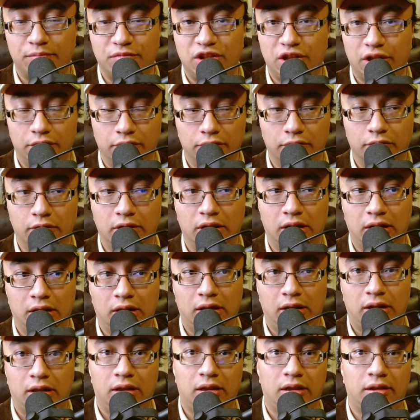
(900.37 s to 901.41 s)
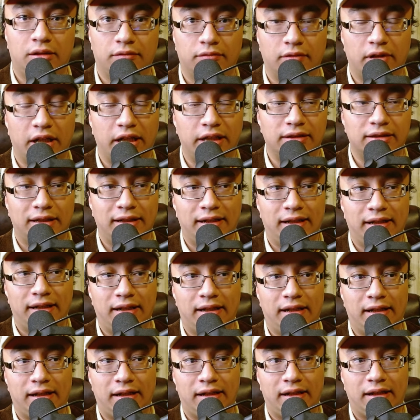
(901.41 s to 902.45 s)
2, right?
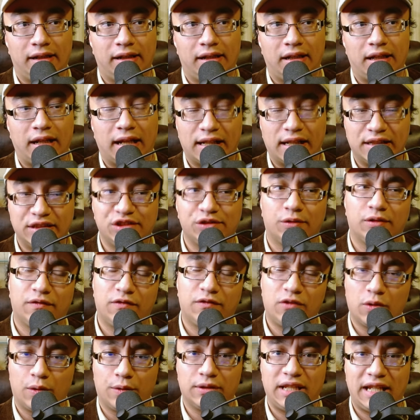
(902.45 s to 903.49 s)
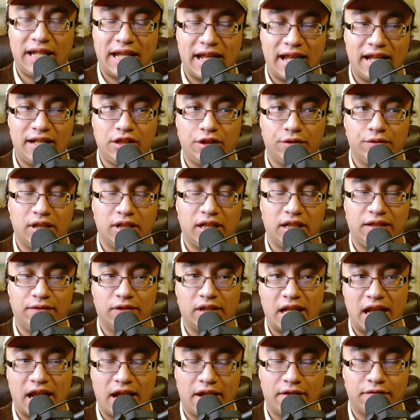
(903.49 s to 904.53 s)
And sort of toward the end, you could
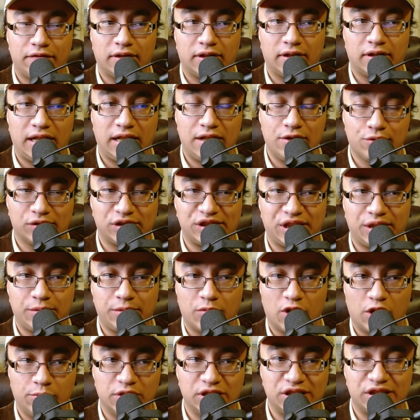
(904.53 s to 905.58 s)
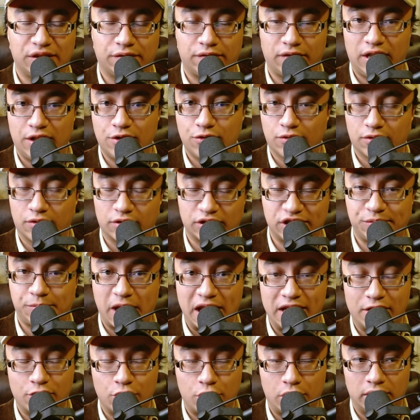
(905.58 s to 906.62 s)
even have interesting moments of
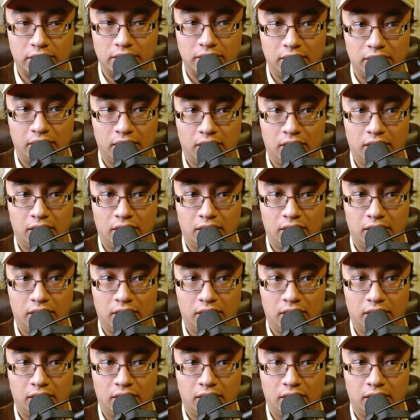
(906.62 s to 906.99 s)
introspection,